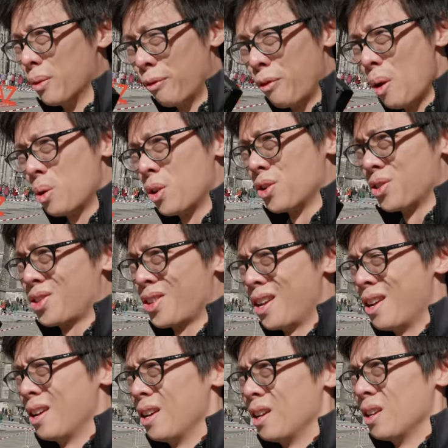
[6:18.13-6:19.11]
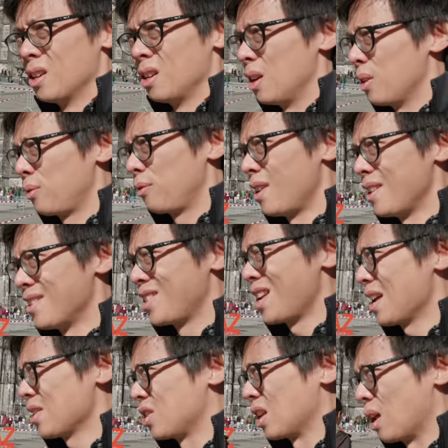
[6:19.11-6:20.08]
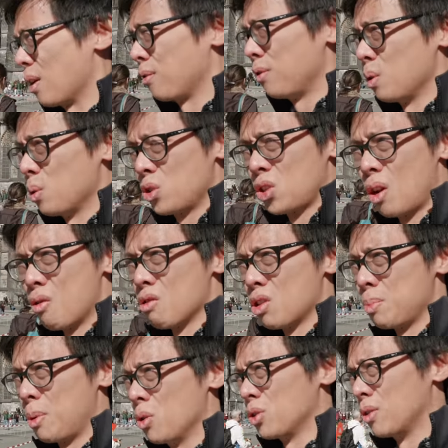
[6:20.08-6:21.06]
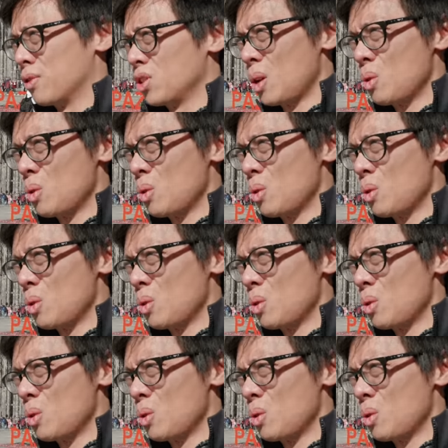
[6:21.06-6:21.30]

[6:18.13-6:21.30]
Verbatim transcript: The focus is fantastic, it feels so responsive,